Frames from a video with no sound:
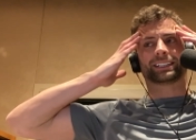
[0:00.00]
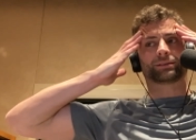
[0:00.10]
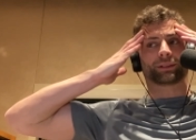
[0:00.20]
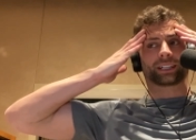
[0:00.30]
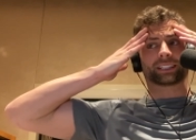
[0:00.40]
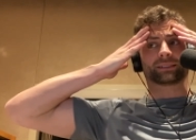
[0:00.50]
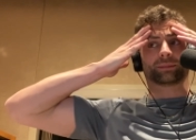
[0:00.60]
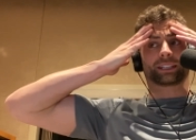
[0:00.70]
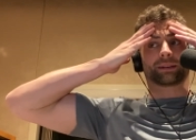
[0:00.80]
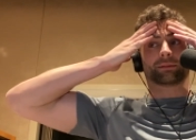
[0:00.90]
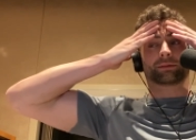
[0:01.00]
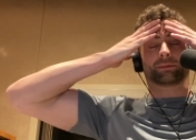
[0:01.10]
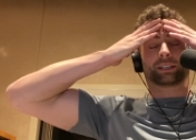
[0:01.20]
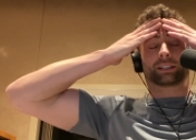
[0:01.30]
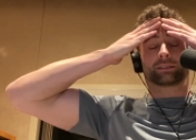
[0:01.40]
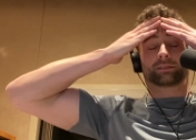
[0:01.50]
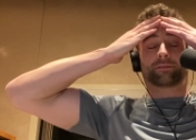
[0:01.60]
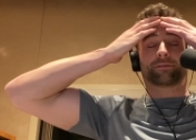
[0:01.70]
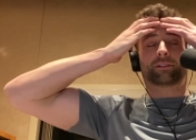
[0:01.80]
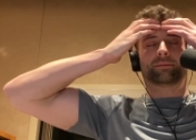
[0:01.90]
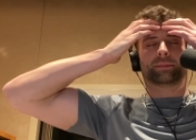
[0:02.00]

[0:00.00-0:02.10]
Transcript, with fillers: I swear to God, somebody came up to me and goes, For